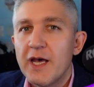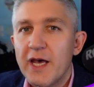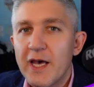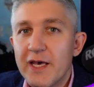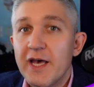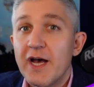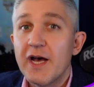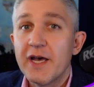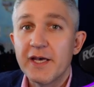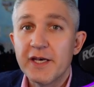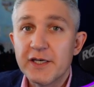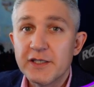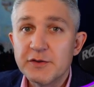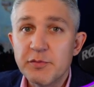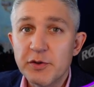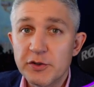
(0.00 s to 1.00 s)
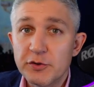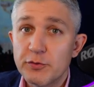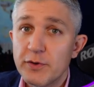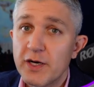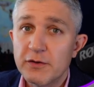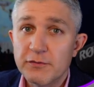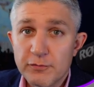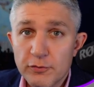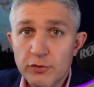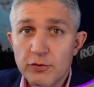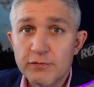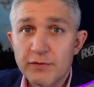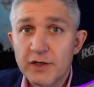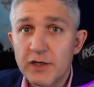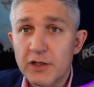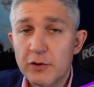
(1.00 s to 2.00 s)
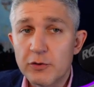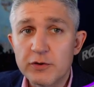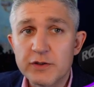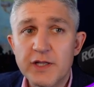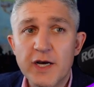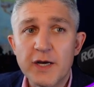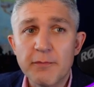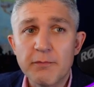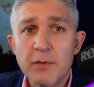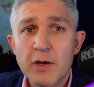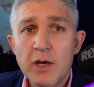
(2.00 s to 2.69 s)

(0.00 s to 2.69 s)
AI has been around for a very long time.